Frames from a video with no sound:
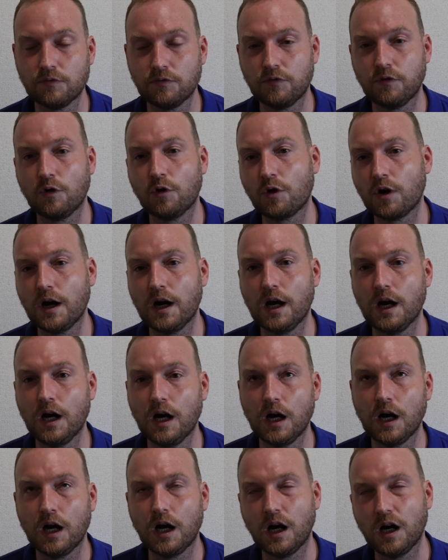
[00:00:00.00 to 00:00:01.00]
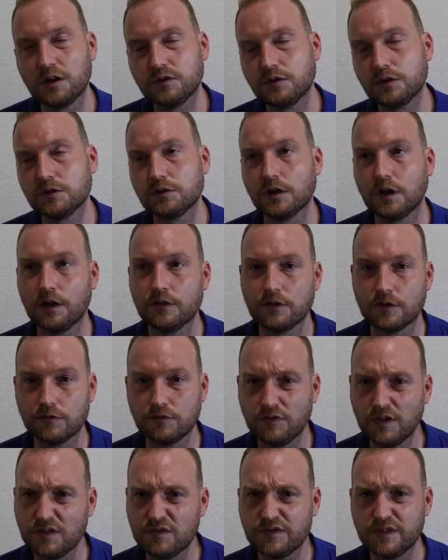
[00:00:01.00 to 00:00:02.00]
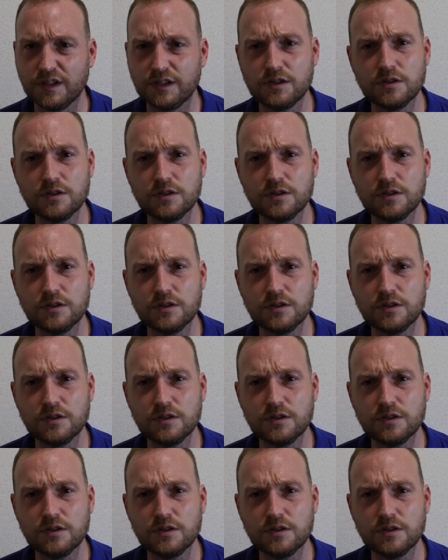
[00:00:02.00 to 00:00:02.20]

for 100 to 150,